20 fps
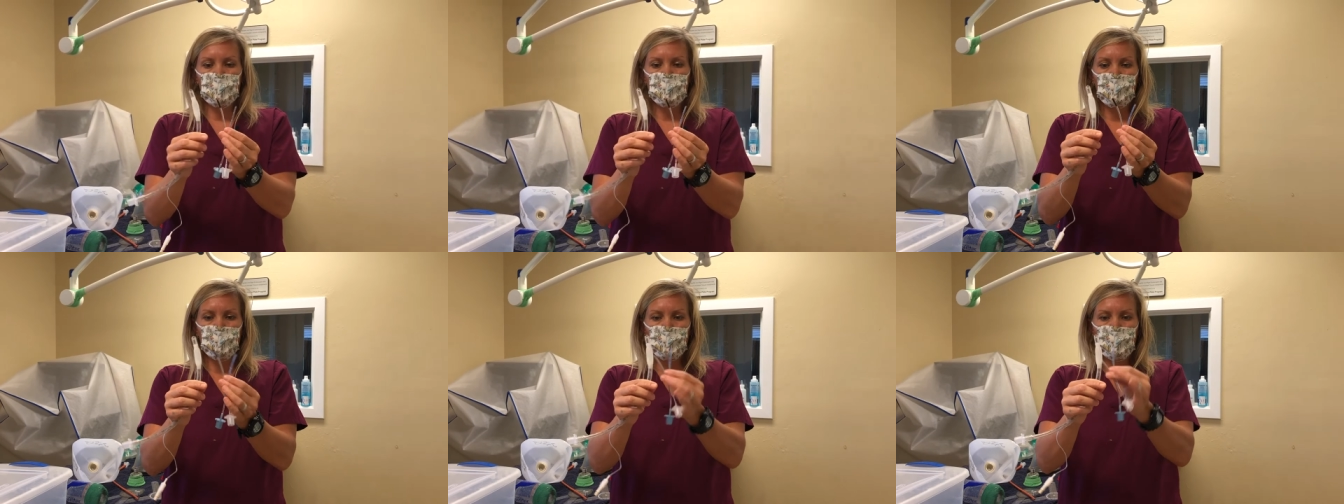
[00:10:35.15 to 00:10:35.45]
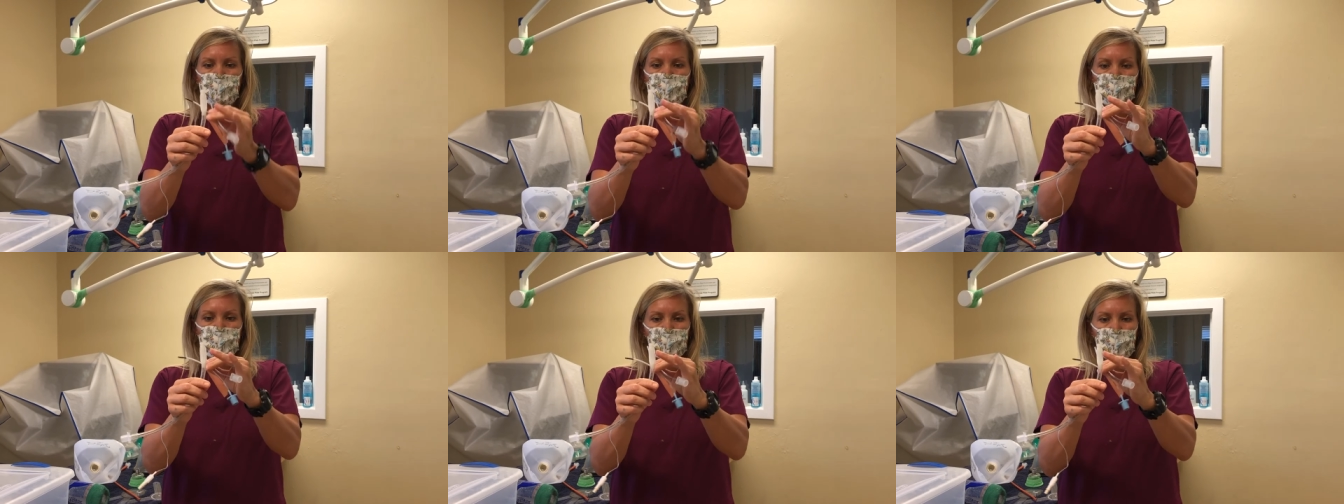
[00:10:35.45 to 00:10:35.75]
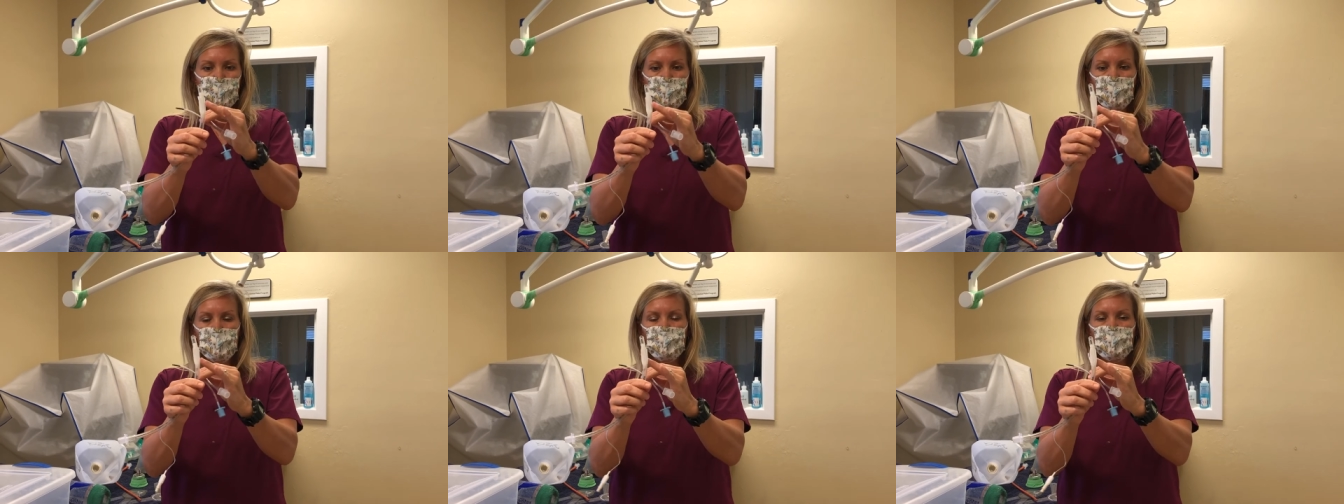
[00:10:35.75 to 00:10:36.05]
we do not
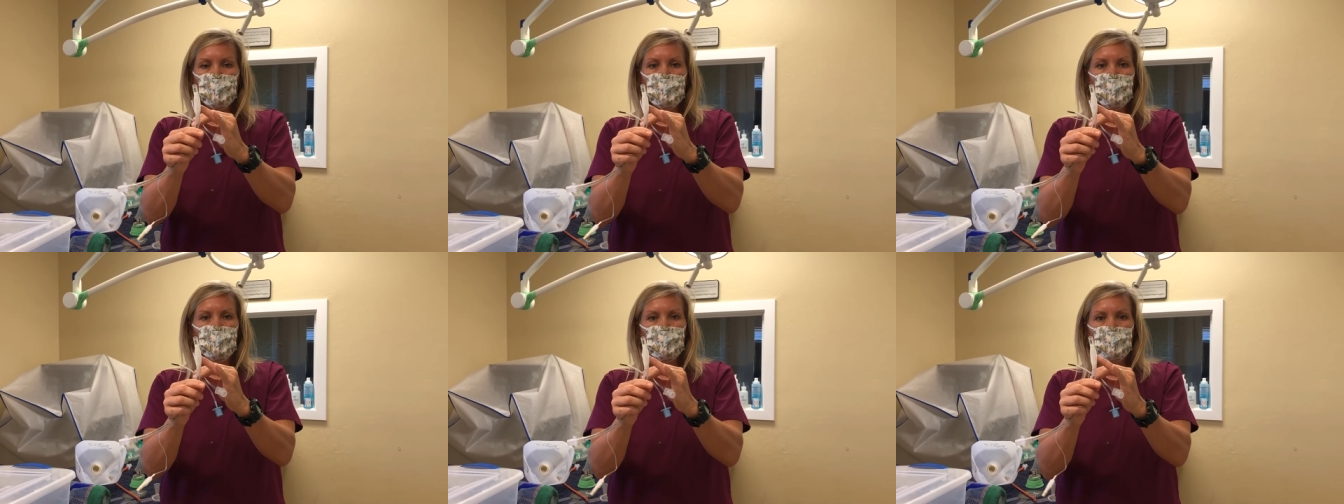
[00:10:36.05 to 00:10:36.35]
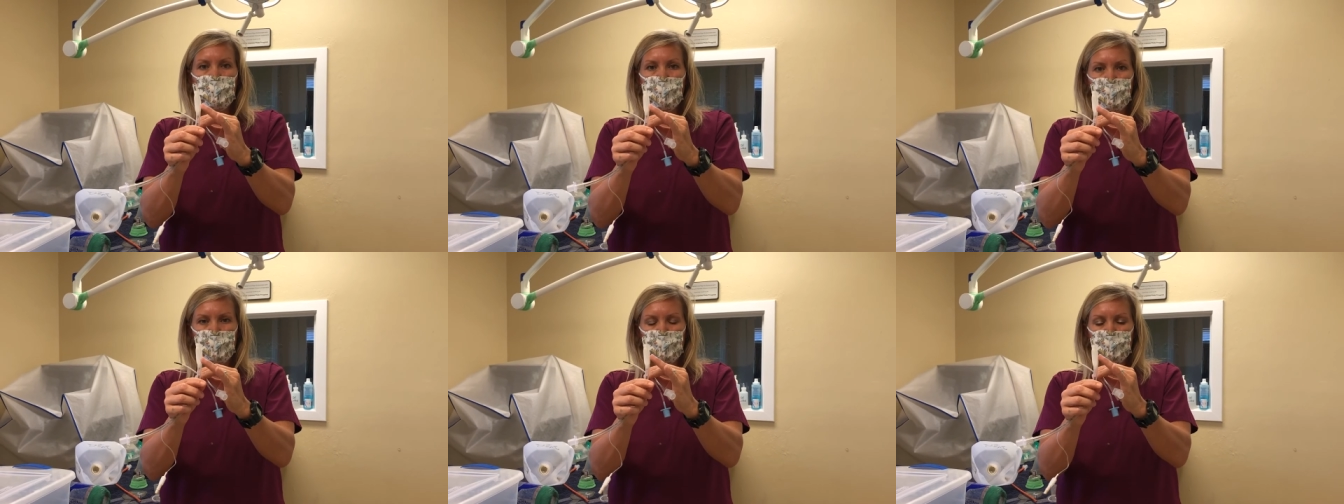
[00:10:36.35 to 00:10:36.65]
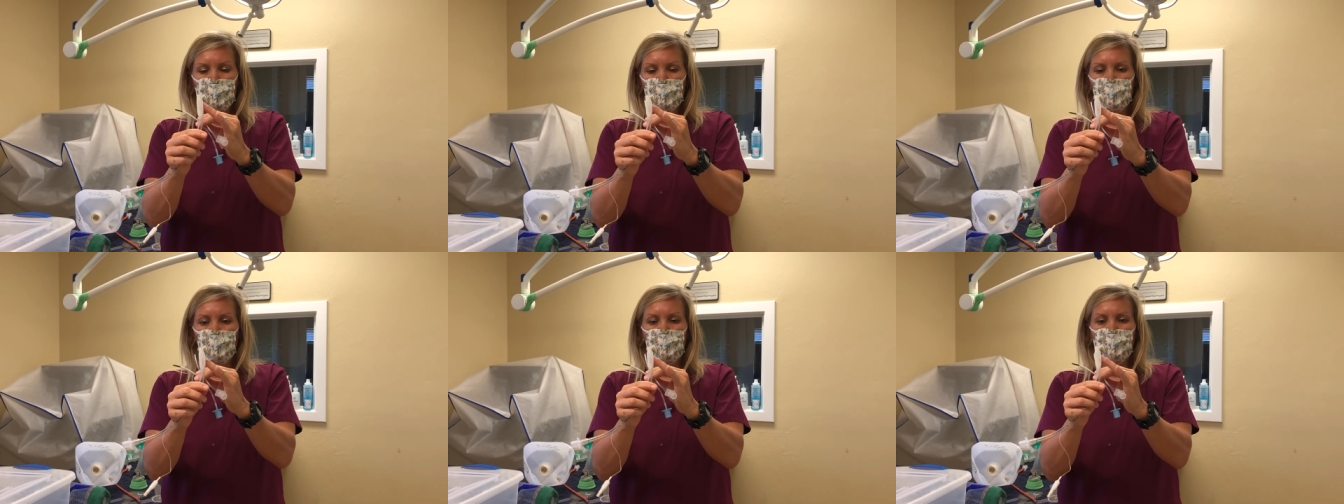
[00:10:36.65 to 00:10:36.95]
use this cuffed
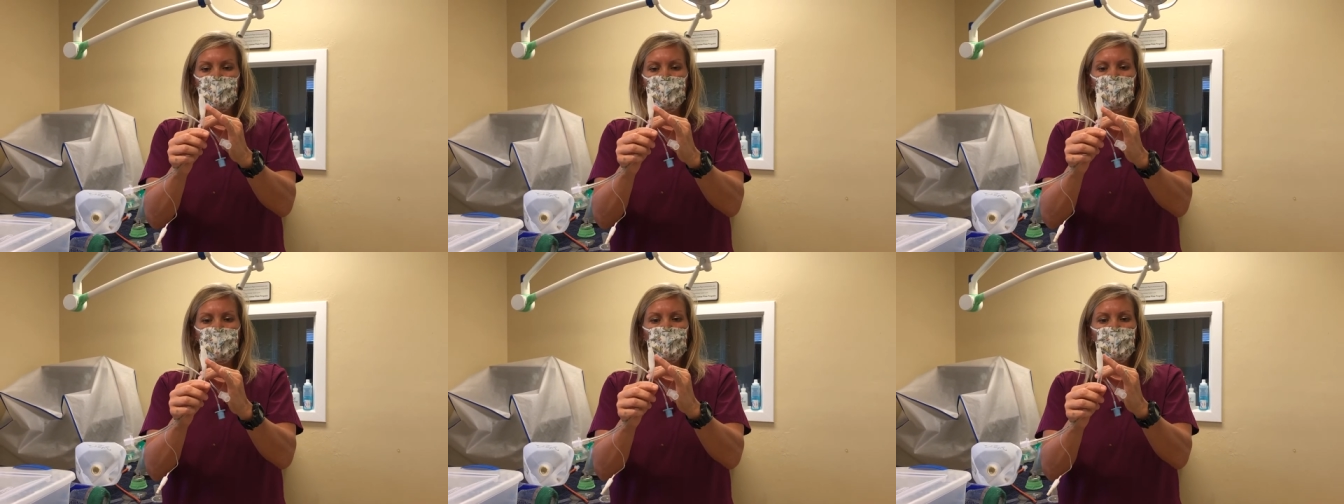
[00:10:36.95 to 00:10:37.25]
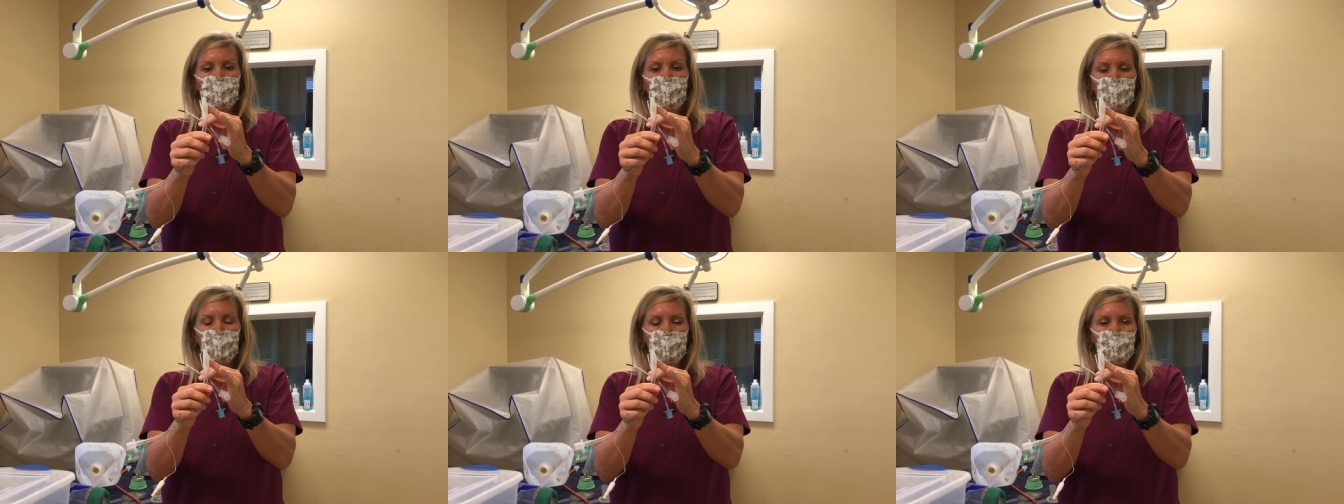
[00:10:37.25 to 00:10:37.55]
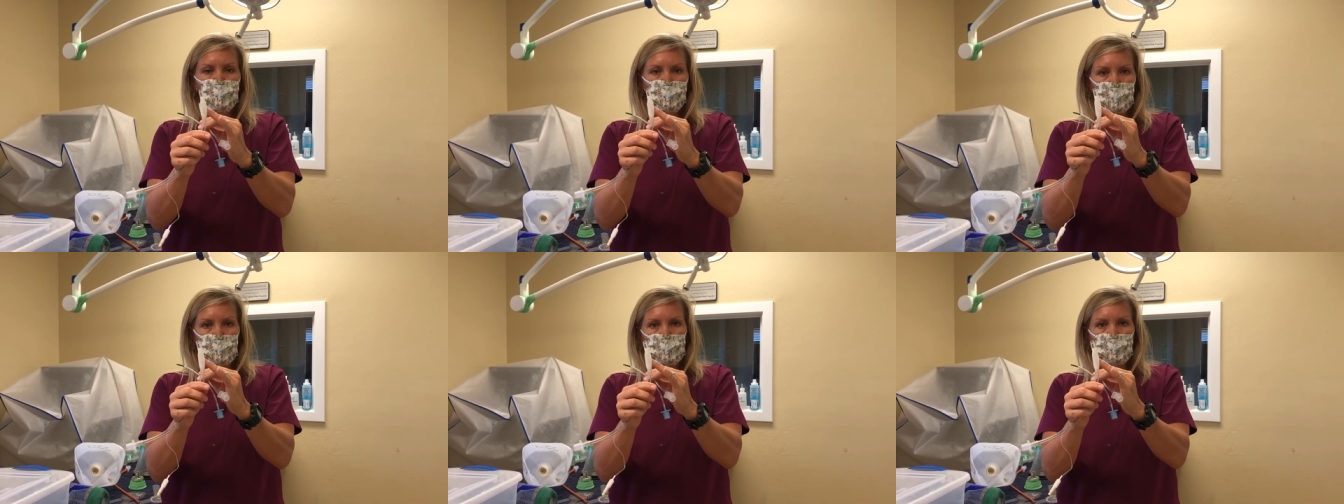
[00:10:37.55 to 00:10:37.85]
one they use for
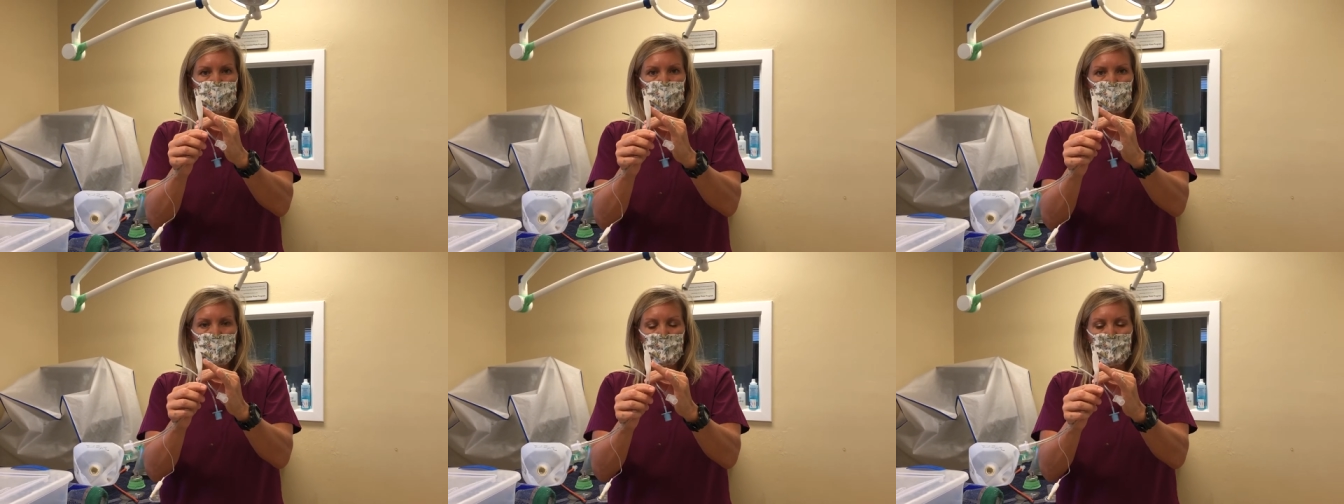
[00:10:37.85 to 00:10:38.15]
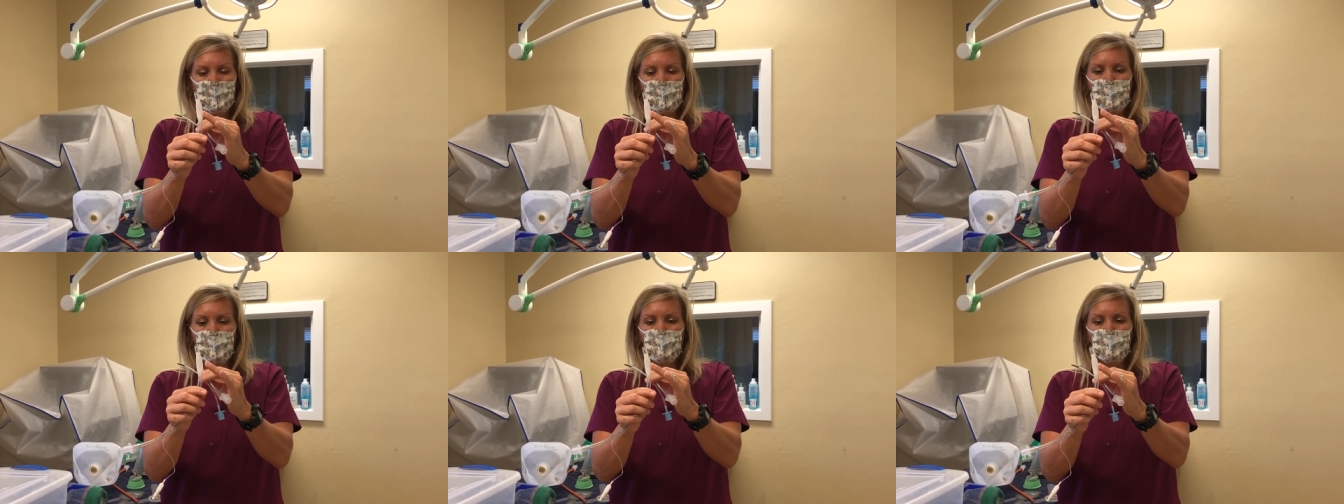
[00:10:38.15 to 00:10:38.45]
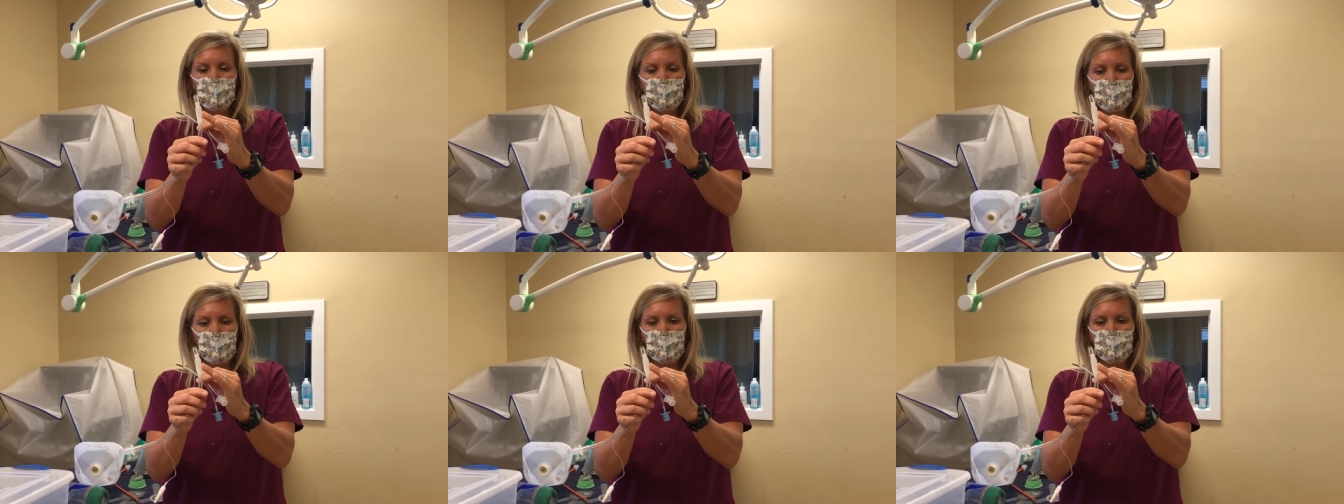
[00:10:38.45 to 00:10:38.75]
humans and for
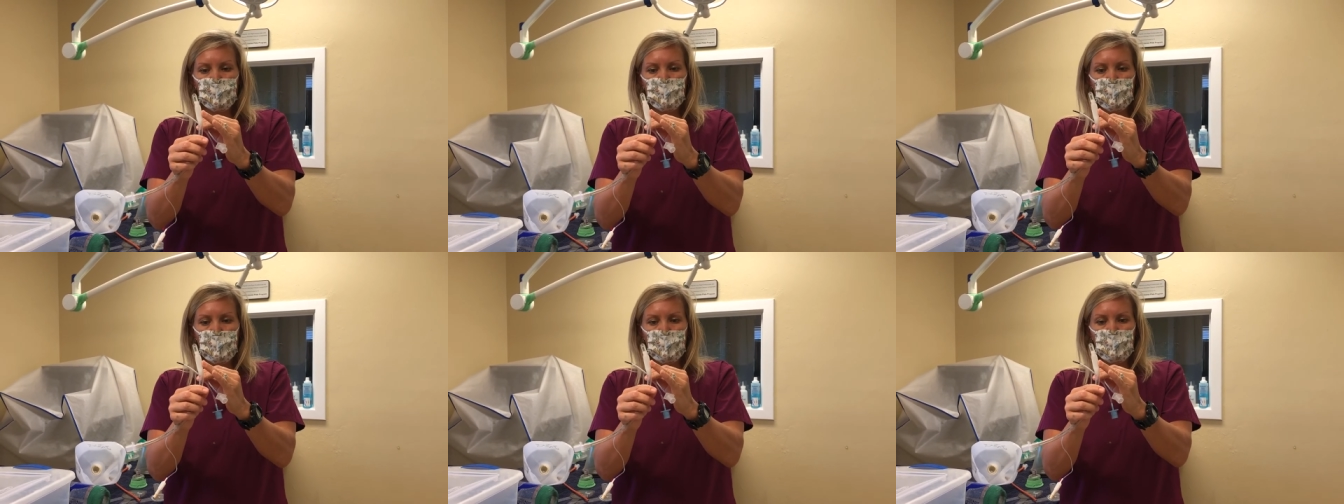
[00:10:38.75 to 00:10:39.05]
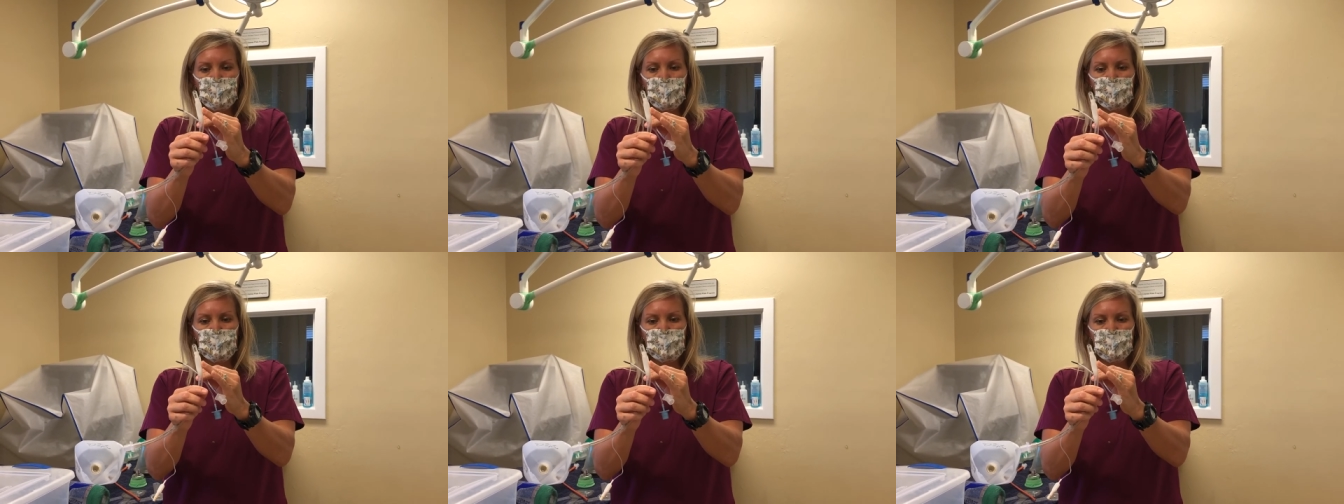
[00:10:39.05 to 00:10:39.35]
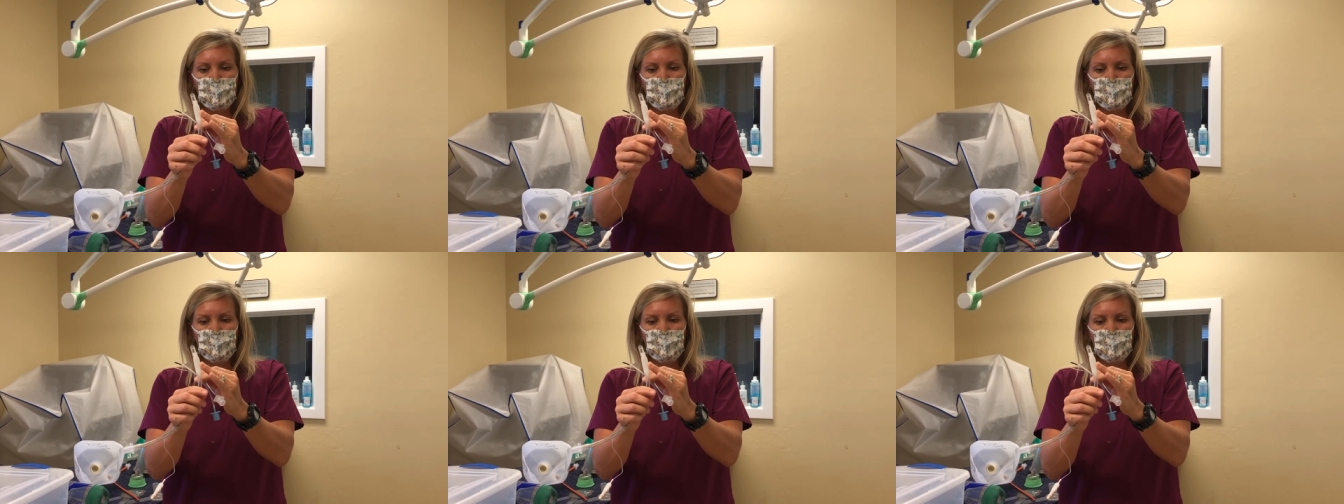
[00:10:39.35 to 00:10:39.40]
other mammals.